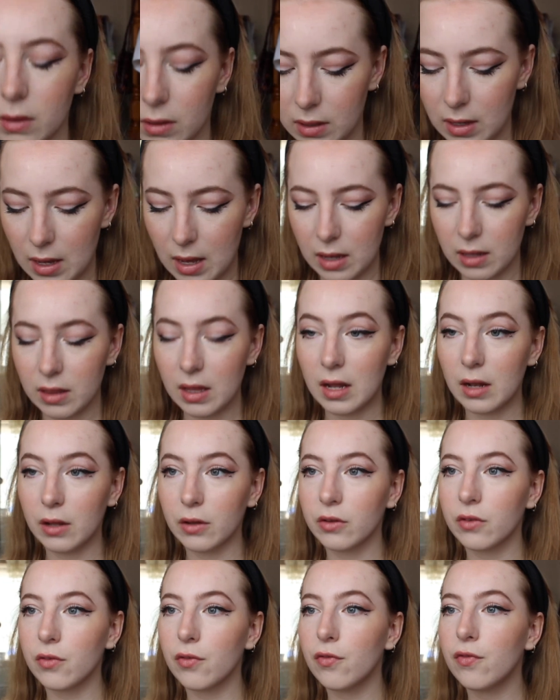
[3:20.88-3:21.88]
Okay, that
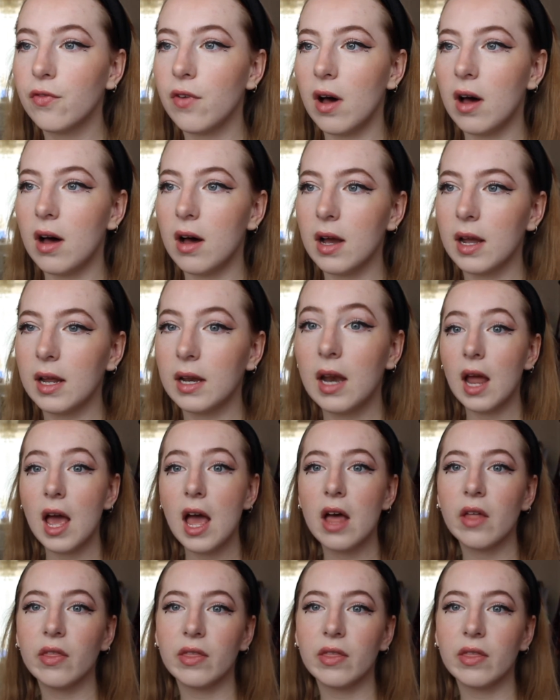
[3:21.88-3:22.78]
looks fine.